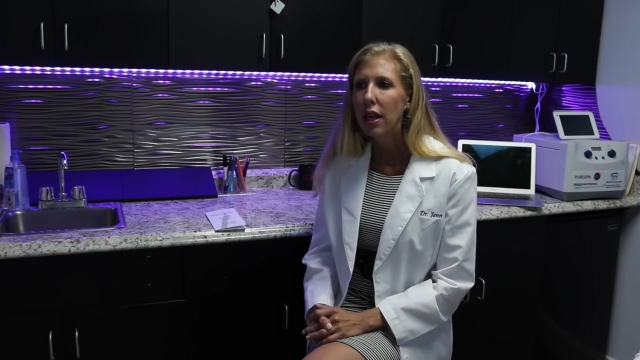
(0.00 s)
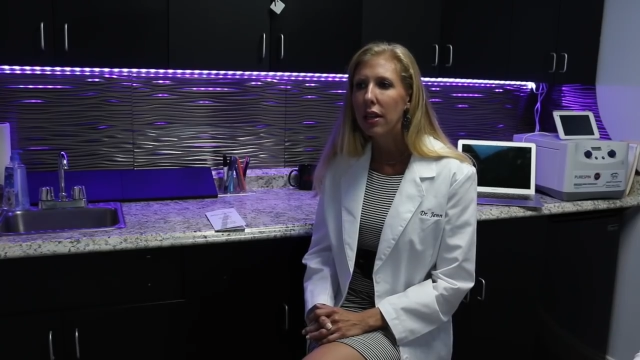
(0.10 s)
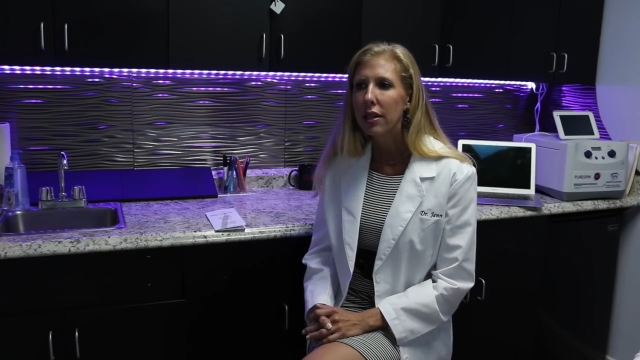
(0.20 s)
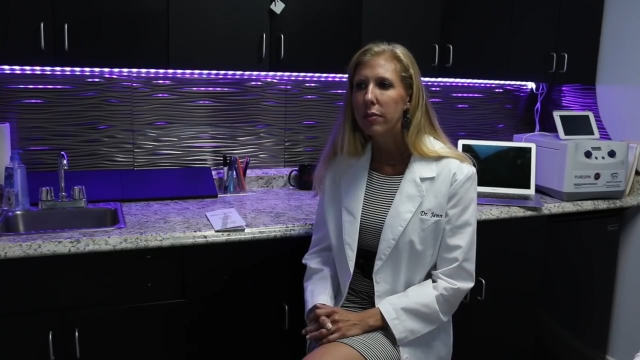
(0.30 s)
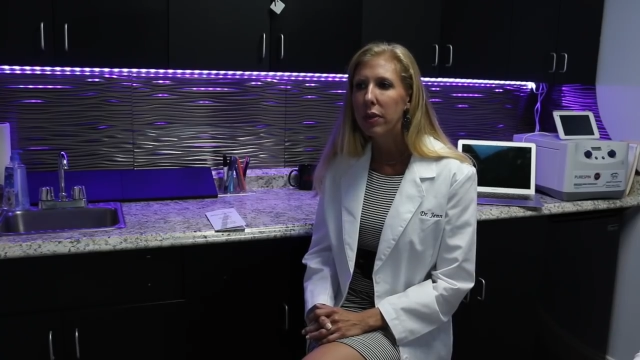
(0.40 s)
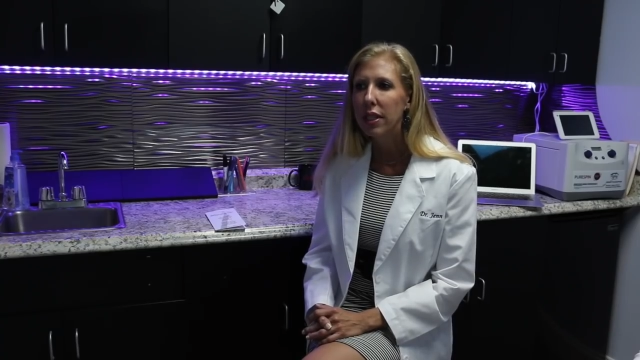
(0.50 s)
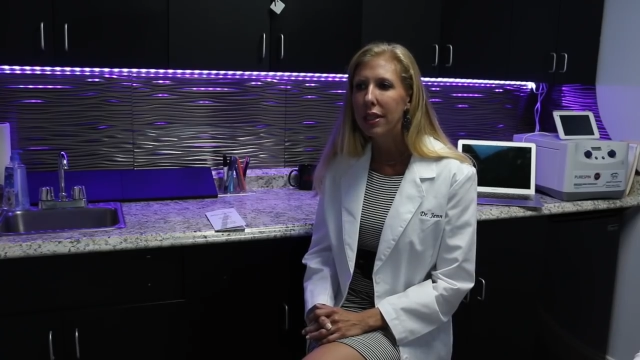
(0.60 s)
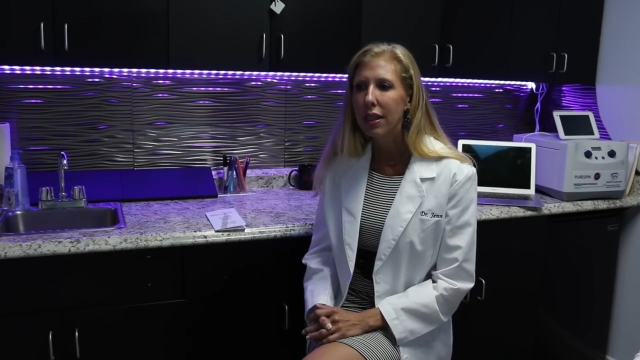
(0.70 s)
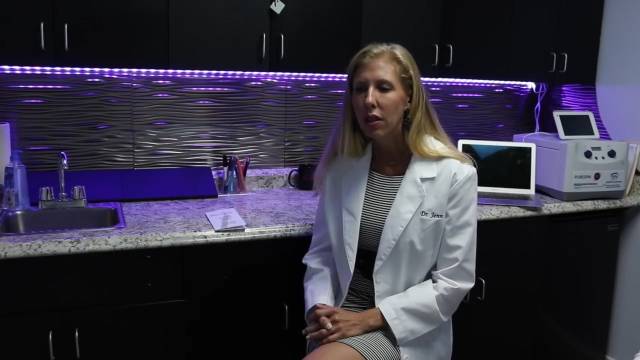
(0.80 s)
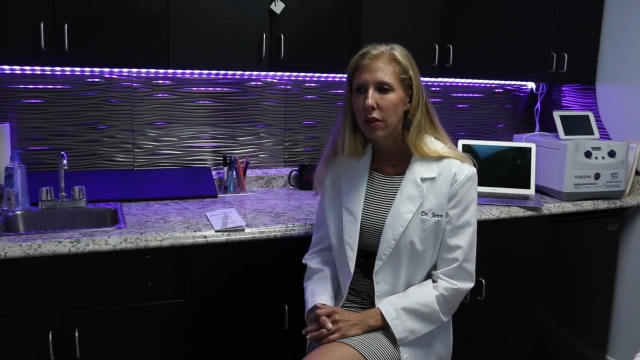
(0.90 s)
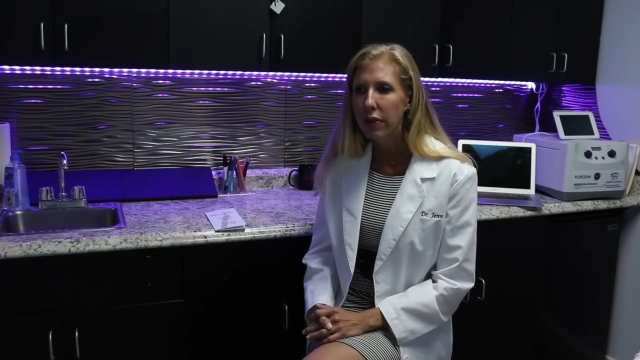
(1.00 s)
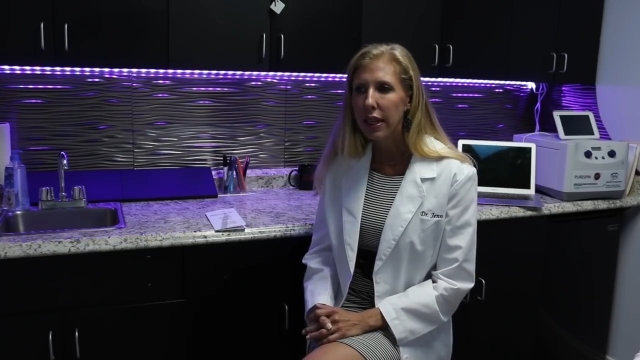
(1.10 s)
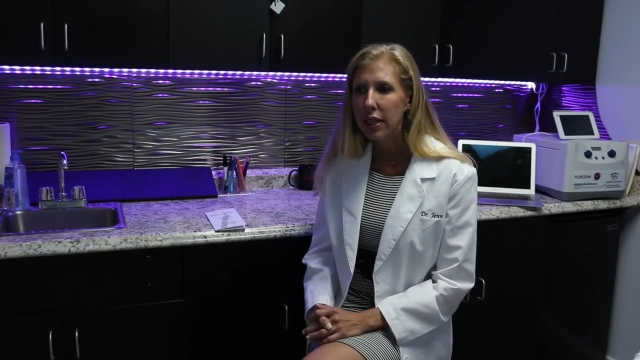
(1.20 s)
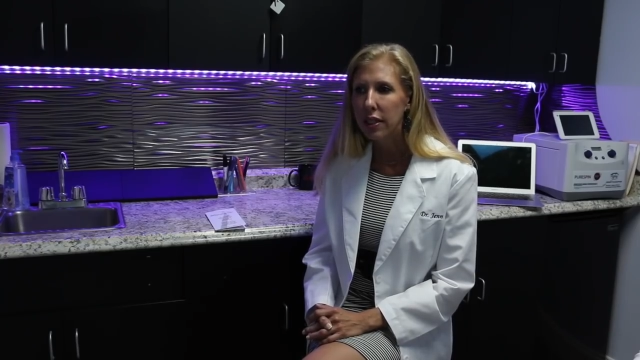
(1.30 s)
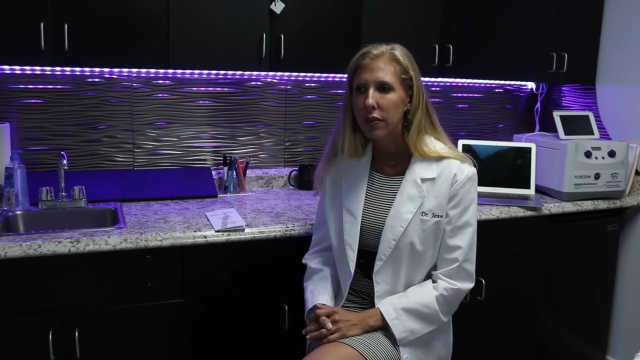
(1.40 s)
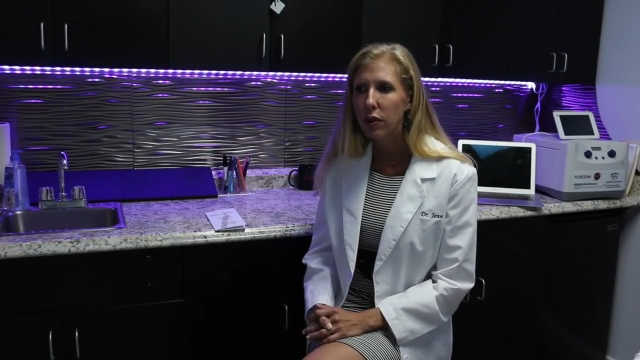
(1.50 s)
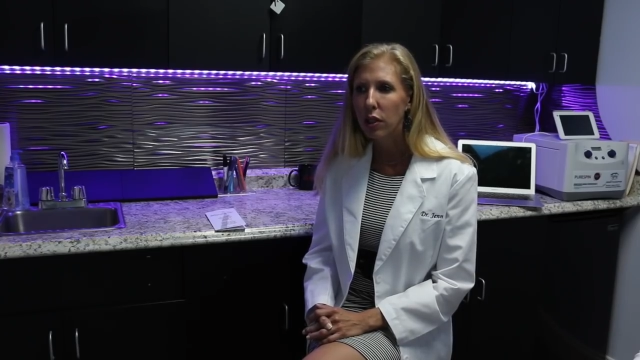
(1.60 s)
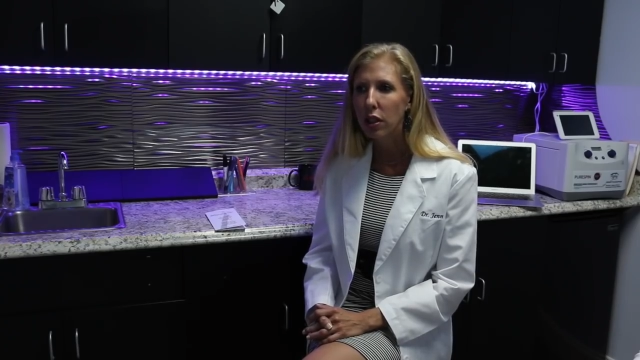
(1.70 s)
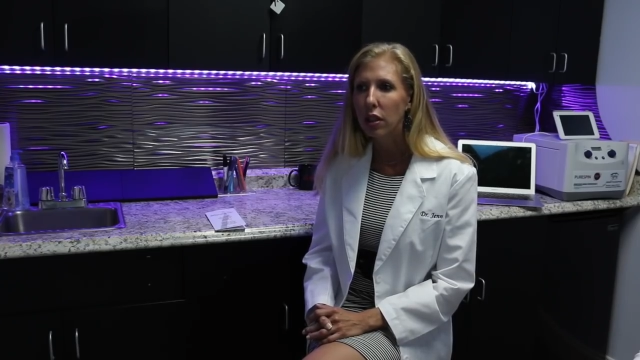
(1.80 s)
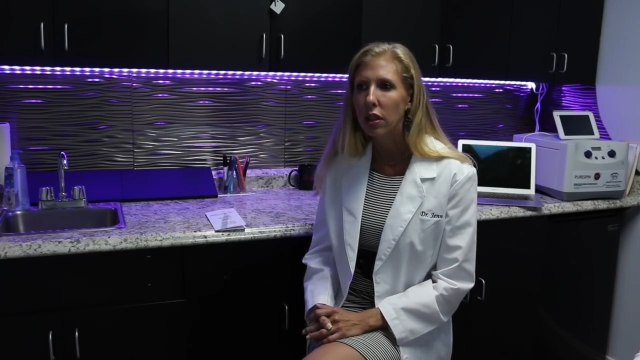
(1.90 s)
has been in our face
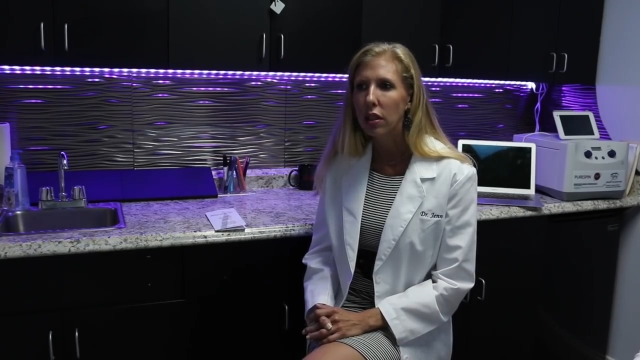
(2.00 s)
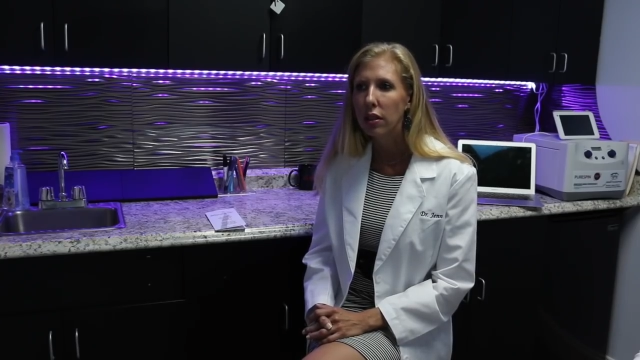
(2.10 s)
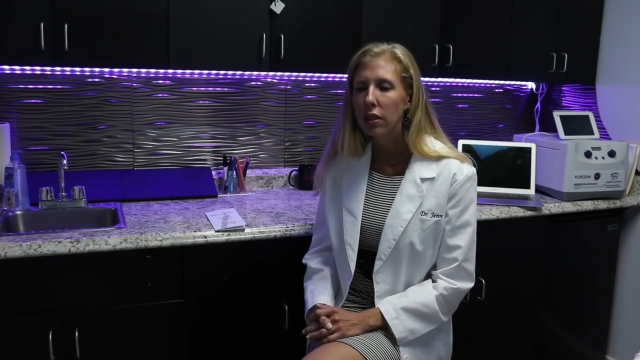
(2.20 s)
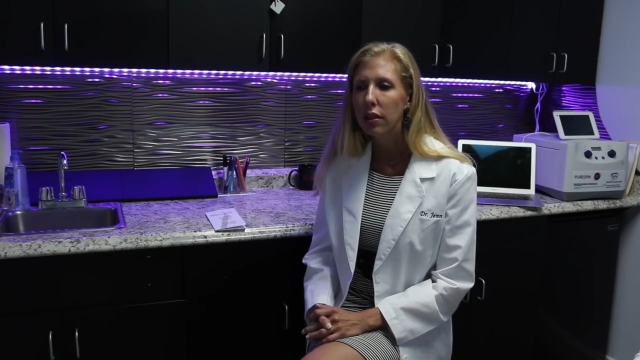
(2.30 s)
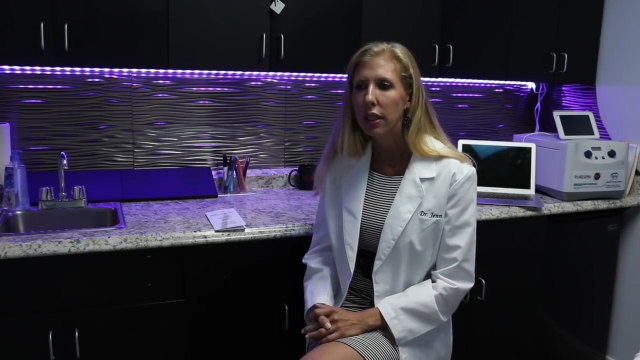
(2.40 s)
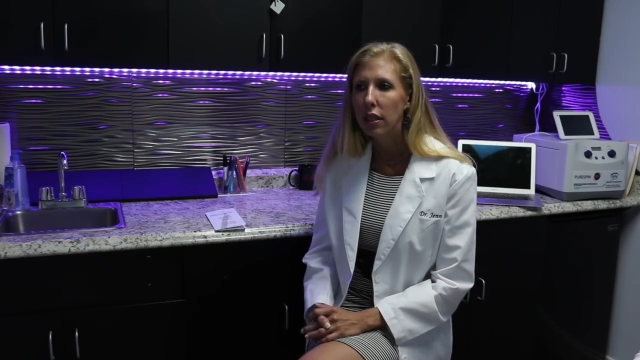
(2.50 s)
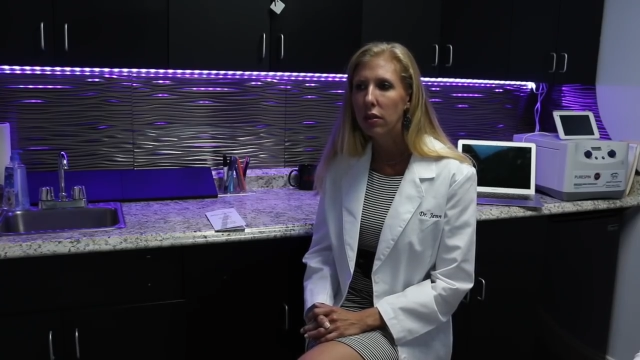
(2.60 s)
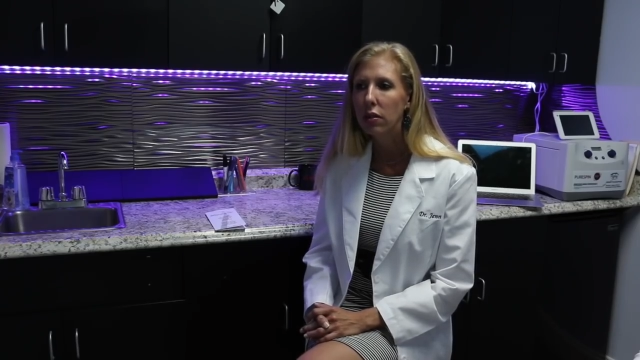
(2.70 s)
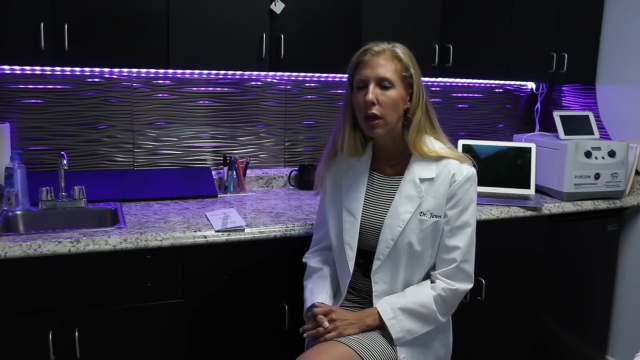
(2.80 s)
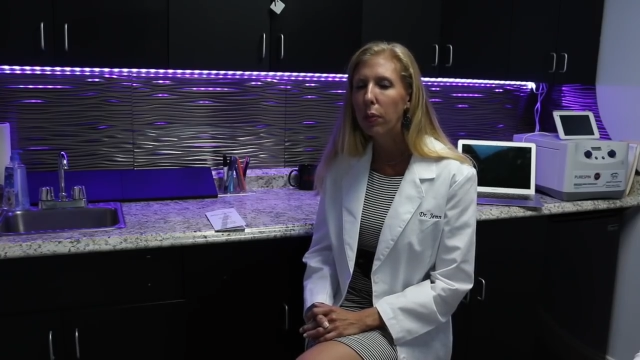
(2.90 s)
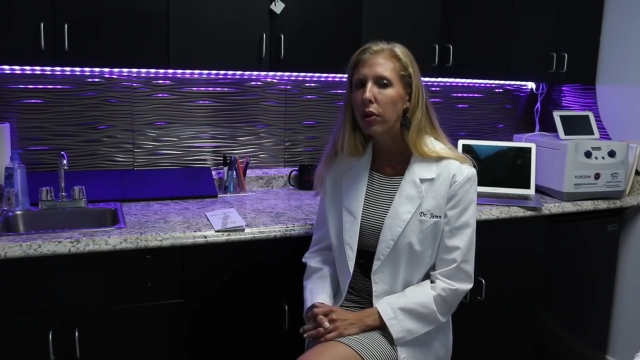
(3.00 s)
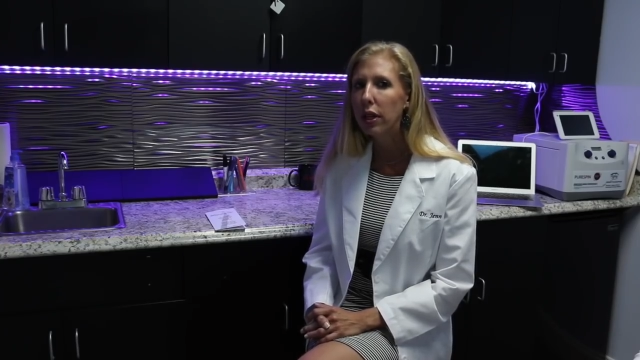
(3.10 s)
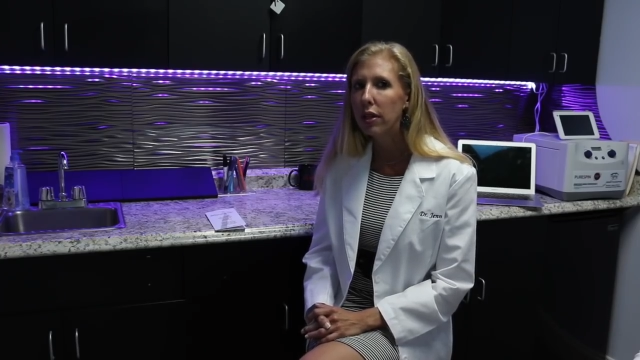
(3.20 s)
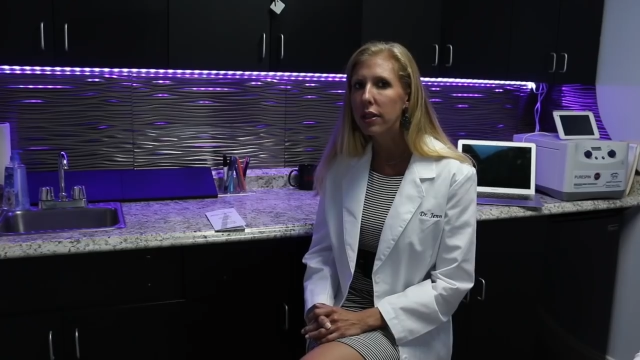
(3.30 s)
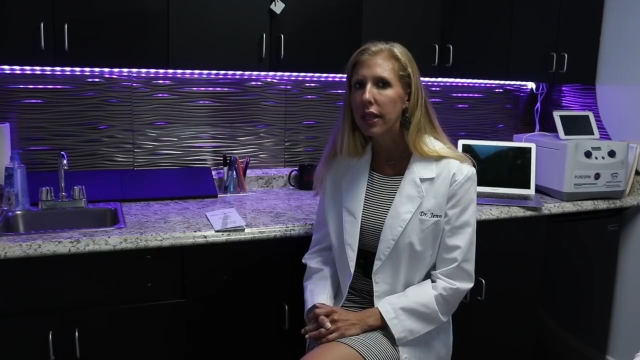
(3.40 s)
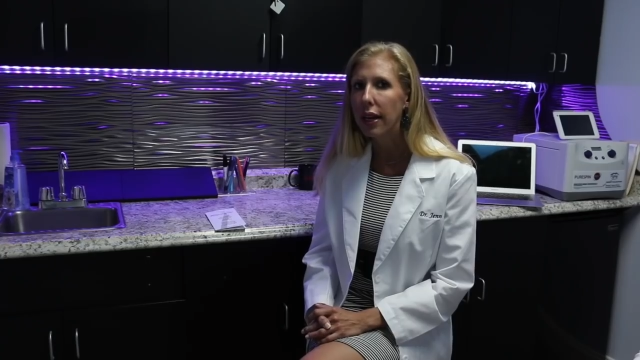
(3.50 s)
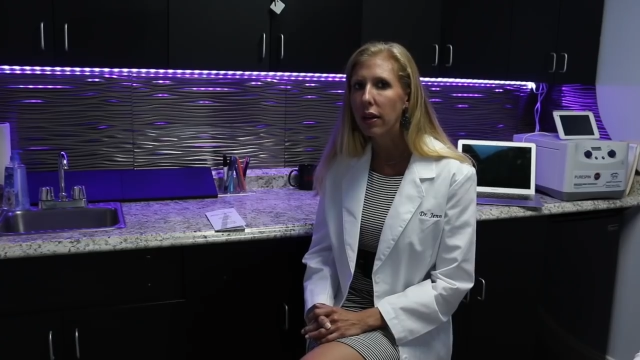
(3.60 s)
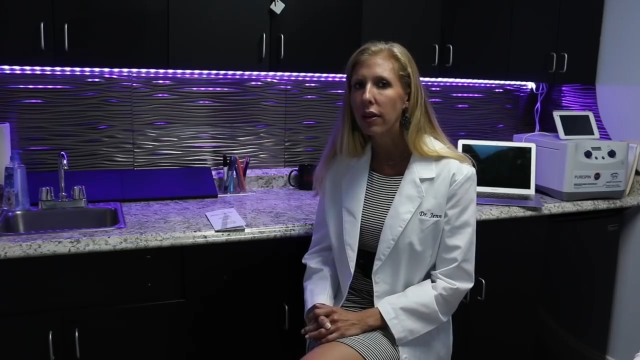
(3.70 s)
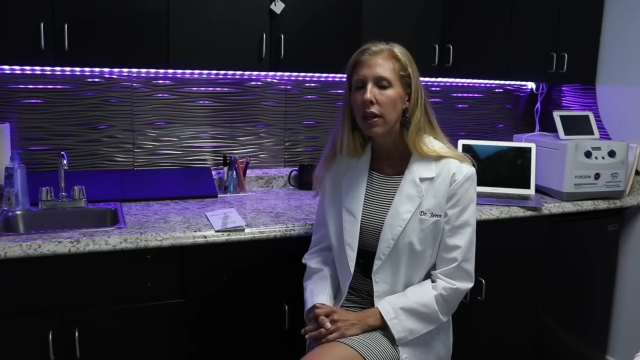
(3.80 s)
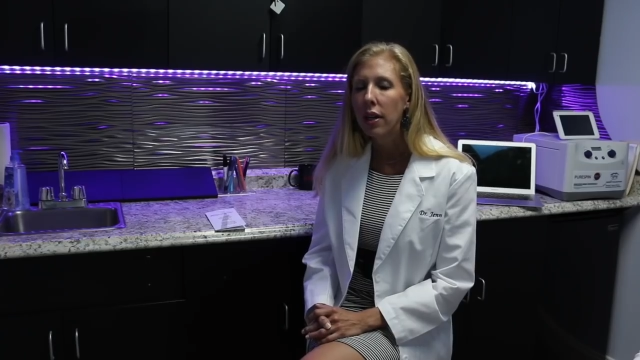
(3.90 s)
for, you know, a couple years
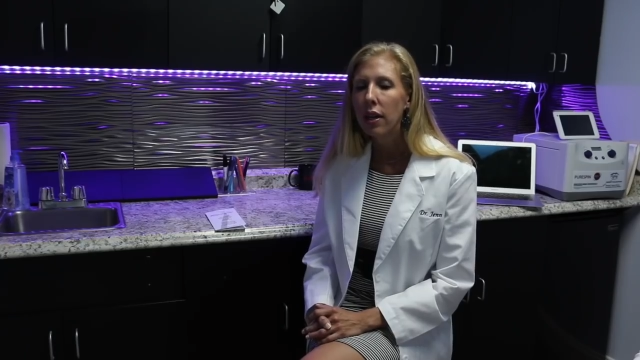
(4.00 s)
now.